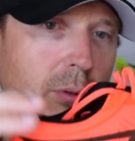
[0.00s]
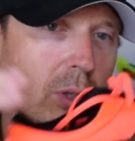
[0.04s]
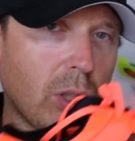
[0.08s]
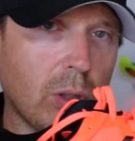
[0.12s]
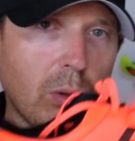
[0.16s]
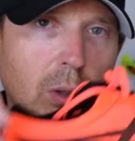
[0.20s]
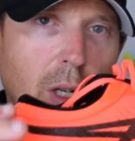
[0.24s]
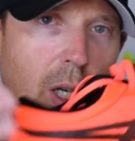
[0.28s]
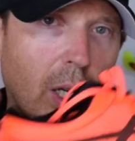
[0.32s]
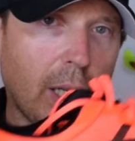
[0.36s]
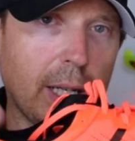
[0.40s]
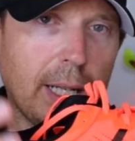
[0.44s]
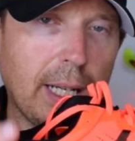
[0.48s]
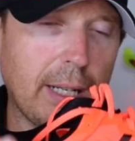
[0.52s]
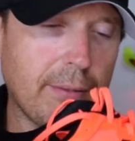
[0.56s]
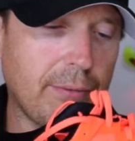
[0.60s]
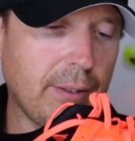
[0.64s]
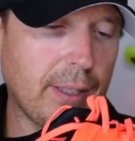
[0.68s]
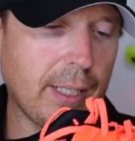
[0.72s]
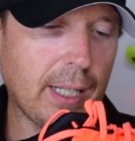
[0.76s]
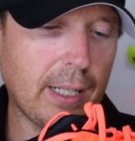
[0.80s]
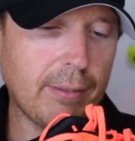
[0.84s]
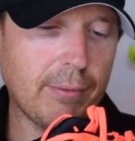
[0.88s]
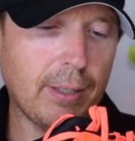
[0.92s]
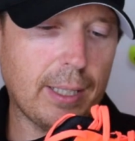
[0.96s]
to like an
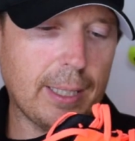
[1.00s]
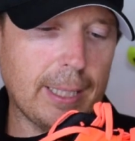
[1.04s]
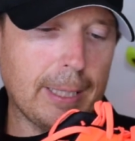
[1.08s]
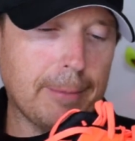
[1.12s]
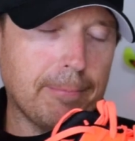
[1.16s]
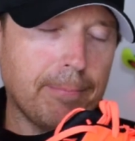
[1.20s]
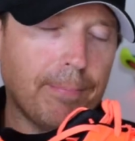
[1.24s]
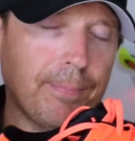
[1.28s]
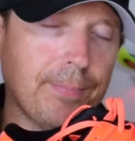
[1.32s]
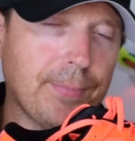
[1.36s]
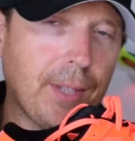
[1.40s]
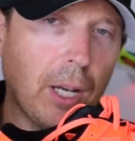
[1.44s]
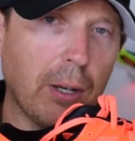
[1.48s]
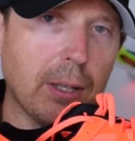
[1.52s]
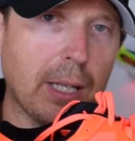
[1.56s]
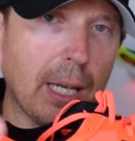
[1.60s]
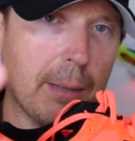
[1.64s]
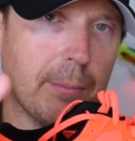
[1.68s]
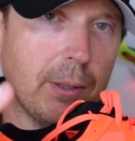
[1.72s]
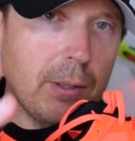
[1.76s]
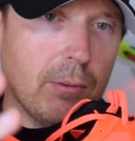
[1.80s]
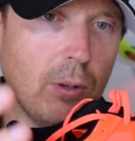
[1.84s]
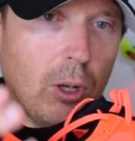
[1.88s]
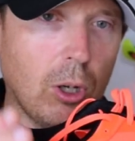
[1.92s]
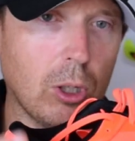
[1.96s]
everyday runner. Don't get
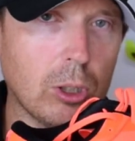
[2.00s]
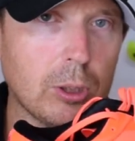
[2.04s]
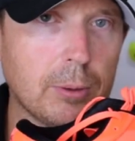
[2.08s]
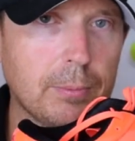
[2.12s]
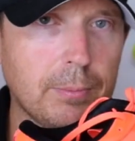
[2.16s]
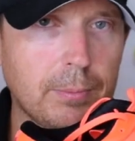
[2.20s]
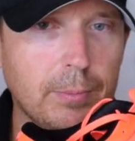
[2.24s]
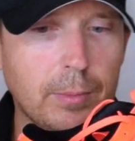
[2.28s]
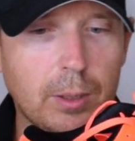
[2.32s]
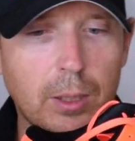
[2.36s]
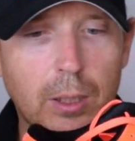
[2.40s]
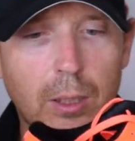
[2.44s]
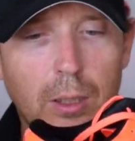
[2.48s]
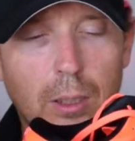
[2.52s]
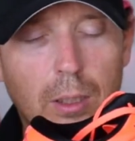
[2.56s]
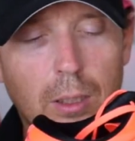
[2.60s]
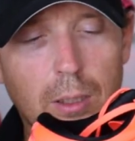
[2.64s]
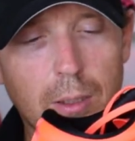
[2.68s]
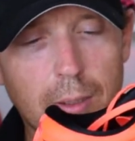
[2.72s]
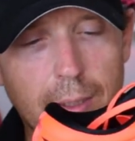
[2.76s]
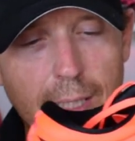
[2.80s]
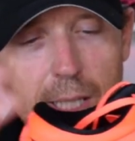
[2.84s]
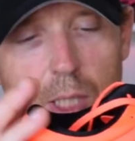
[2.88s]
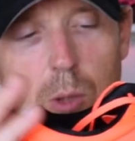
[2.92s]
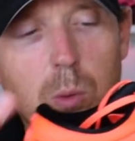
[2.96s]
me wrong,
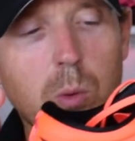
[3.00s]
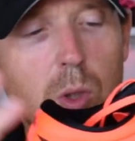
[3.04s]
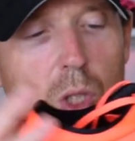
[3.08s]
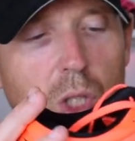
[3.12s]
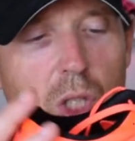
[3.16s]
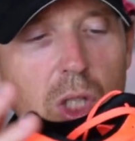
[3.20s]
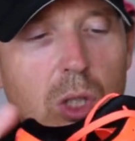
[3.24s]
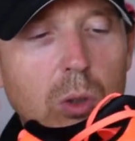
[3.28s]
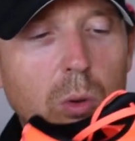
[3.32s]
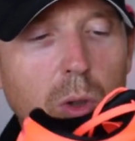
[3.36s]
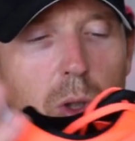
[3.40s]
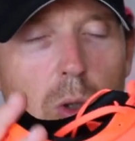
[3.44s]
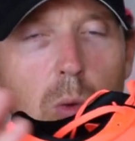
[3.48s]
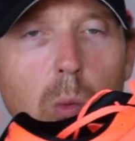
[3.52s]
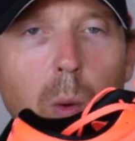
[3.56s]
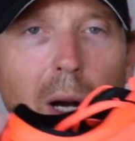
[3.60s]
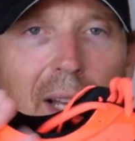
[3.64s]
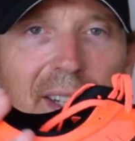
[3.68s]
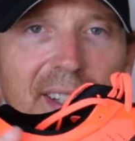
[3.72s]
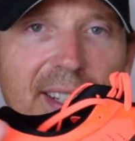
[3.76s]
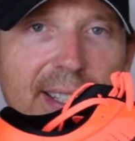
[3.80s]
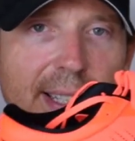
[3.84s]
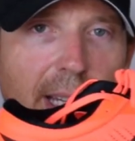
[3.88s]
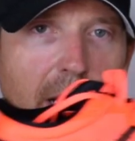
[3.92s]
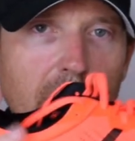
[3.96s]
this will still do
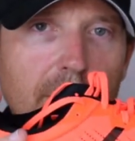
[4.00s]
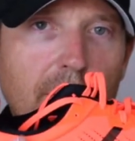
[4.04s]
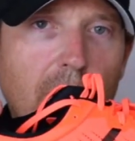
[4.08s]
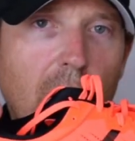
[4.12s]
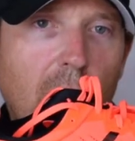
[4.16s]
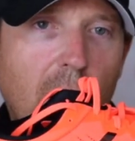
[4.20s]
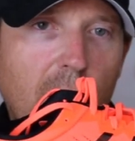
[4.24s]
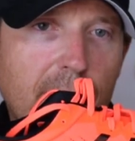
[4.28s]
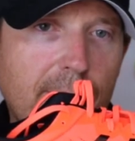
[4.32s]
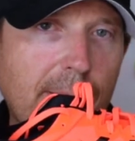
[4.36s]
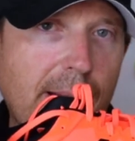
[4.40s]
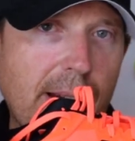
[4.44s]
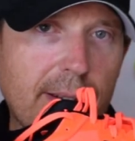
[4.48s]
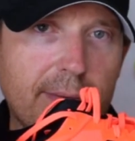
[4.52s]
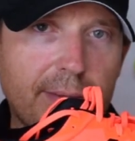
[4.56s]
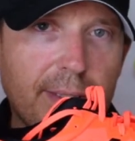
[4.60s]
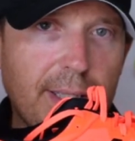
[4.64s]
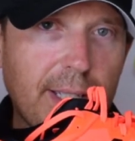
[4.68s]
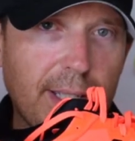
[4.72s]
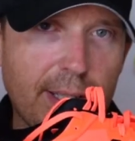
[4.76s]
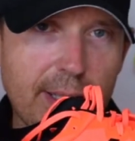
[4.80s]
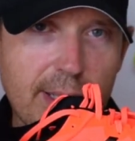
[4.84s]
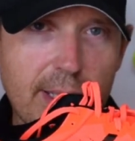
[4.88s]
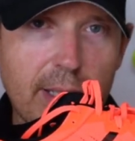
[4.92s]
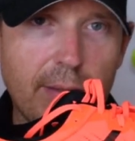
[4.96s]
wonders over a half marathon
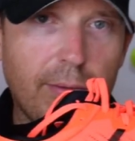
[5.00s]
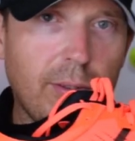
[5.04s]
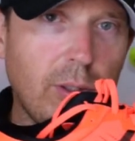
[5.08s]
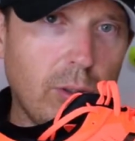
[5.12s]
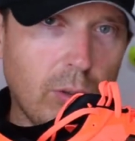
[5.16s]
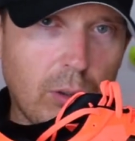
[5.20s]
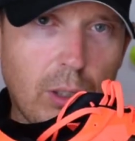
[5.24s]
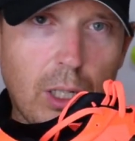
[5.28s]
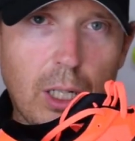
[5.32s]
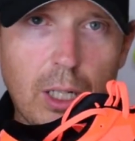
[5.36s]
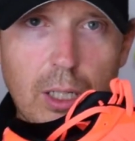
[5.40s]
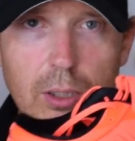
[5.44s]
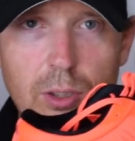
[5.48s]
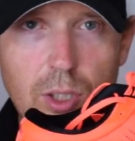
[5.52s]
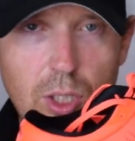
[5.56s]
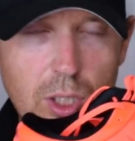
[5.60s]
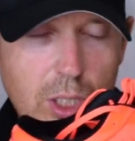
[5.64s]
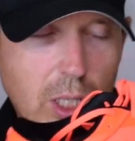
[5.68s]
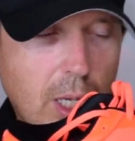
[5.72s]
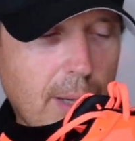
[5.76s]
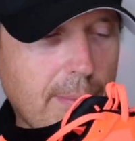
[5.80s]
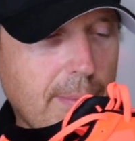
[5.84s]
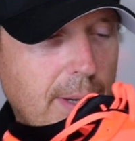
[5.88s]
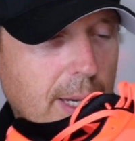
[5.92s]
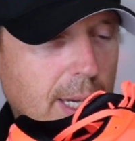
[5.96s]
distance if you're like just
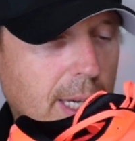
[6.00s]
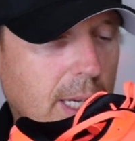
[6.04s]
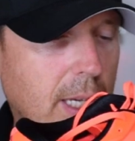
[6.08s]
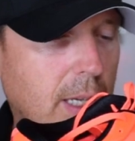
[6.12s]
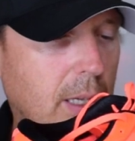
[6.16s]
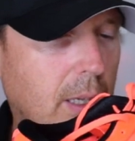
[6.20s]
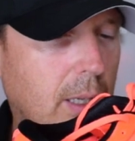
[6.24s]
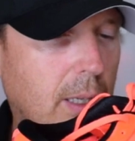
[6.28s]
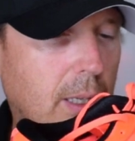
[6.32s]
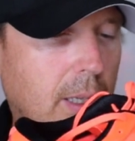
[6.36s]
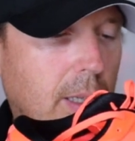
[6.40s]
like me.